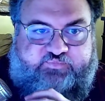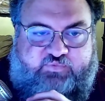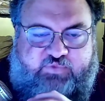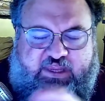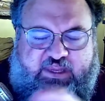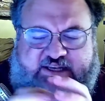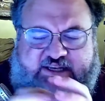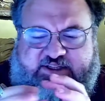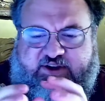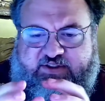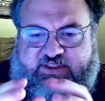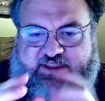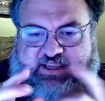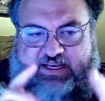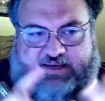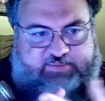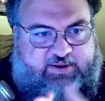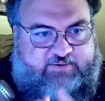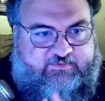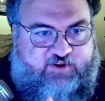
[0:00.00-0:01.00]
So the
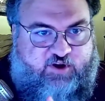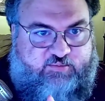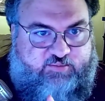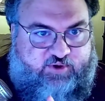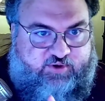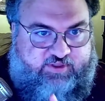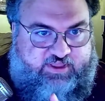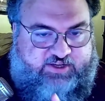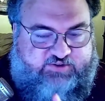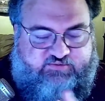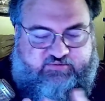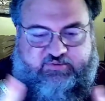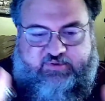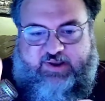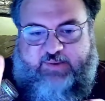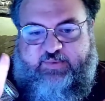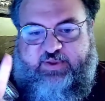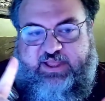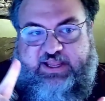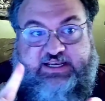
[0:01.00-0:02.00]
independent variable are things we
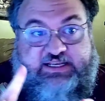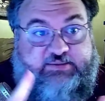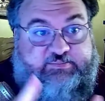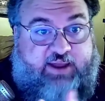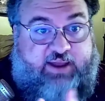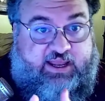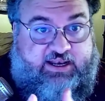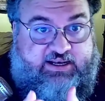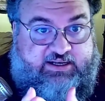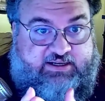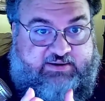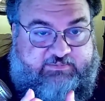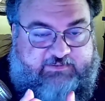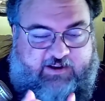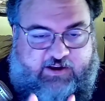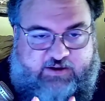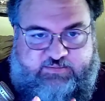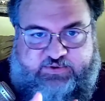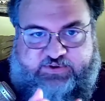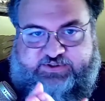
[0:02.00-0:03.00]
manipulate, dependent
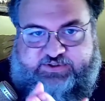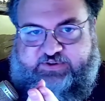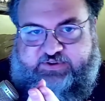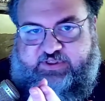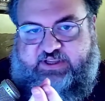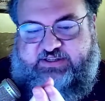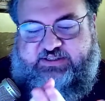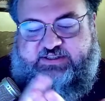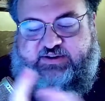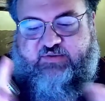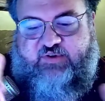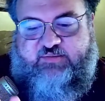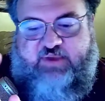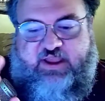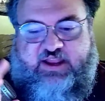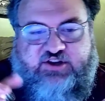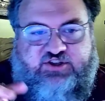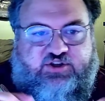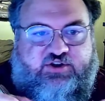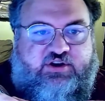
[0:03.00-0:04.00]
variables are things that we
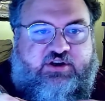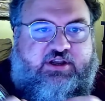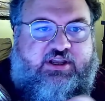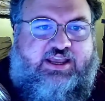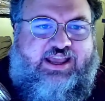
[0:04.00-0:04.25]
measure,